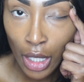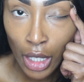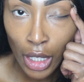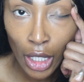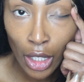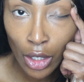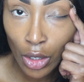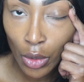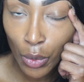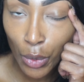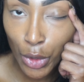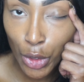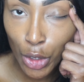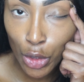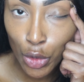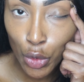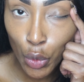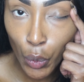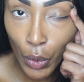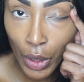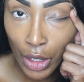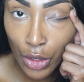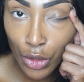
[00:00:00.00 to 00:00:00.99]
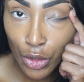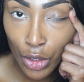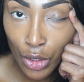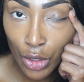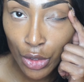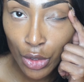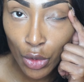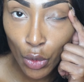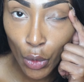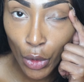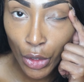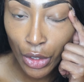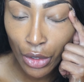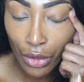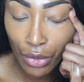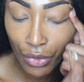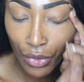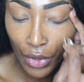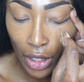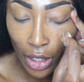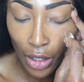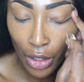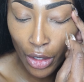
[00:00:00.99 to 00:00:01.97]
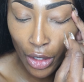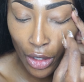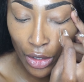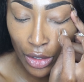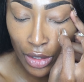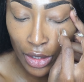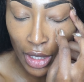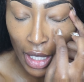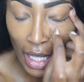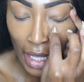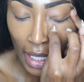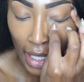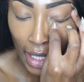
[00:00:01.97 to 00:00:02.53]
either with your tweezers or your fingers,